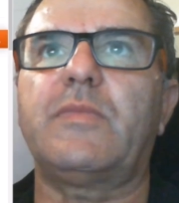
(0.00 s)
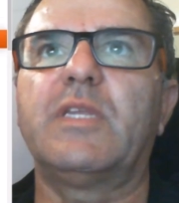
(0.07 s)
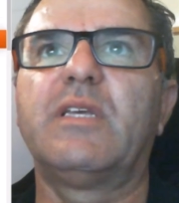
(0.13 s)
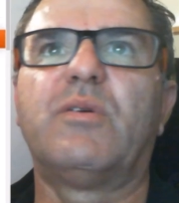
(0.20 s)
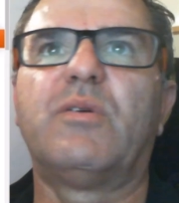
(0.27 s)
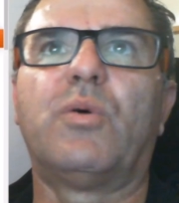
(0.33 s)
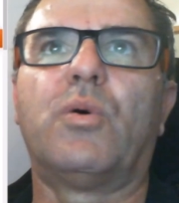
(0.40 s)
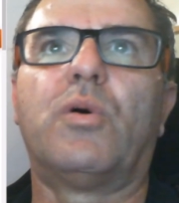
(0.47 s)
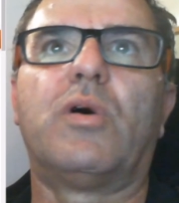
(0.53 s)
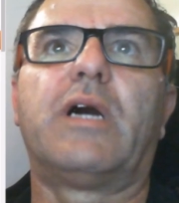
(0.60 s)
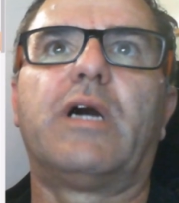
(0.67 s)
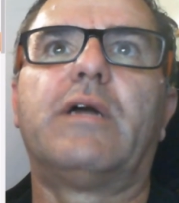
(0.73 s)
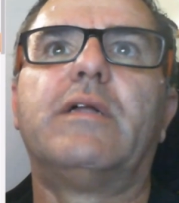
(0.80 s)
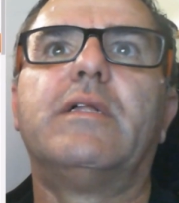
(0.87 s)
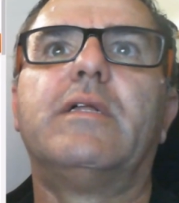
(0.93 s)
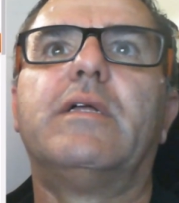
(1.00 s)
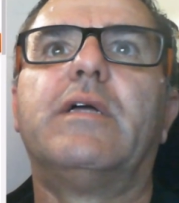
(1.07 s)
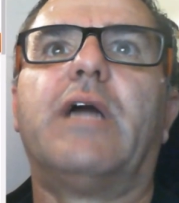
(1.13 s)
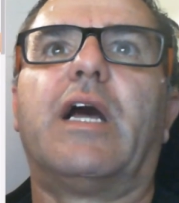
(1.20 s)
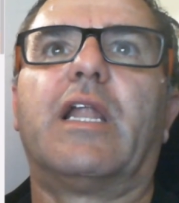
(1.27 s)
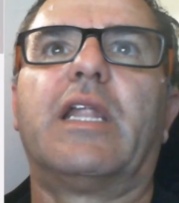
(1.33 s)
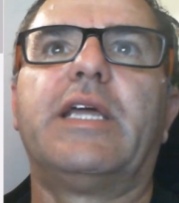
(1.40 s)
Or
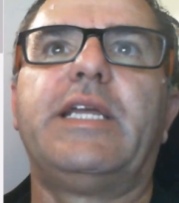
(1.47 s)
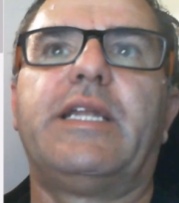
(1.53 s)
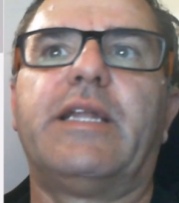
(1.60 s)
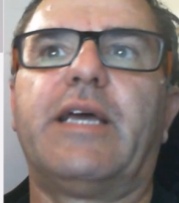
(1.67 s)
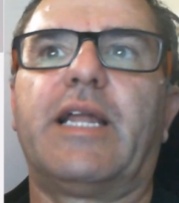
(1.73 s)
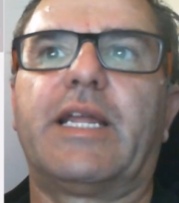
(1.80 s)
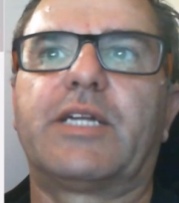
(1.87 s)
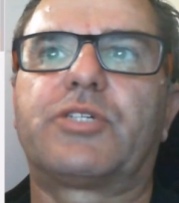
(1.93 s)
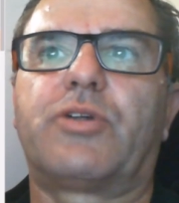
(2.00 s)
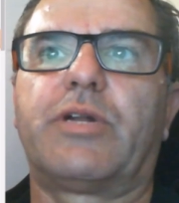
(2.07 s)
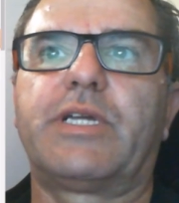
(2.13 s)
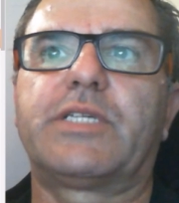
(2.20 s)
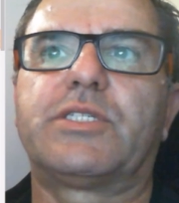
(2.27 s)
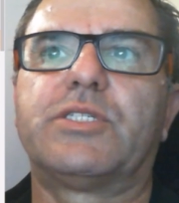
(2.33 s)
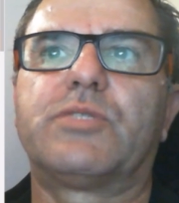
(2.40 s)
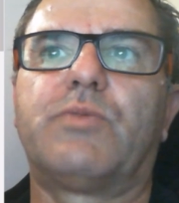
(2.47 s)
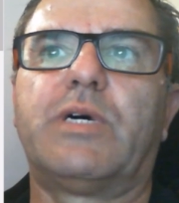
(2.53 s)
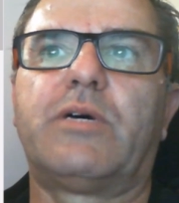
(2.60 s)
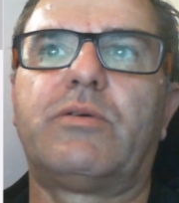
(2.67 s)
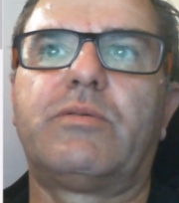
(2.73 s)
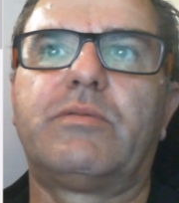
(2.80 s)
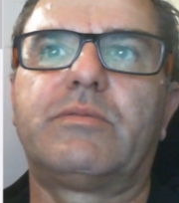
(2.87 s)
Elite Electronics as
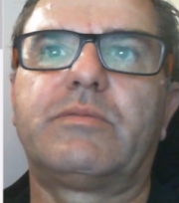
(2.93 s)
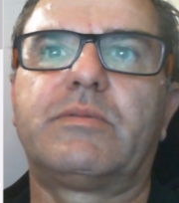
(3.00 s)
well,